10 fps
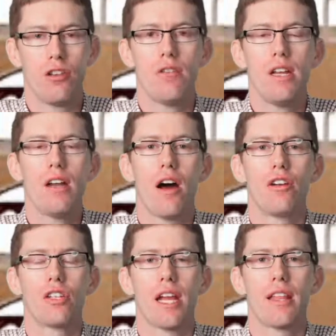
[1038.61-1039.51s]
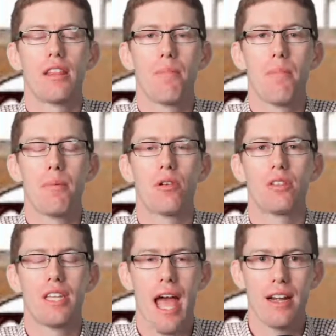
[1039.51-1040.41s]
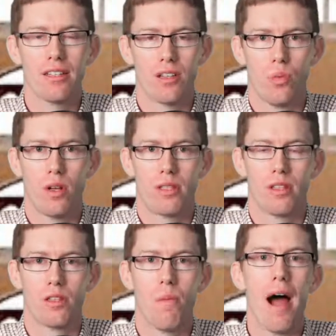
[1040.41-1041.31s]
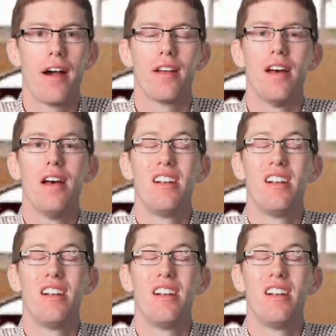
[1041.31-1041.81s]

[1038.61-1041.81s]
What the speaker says: You need to understand that the biblical text is what's inspired,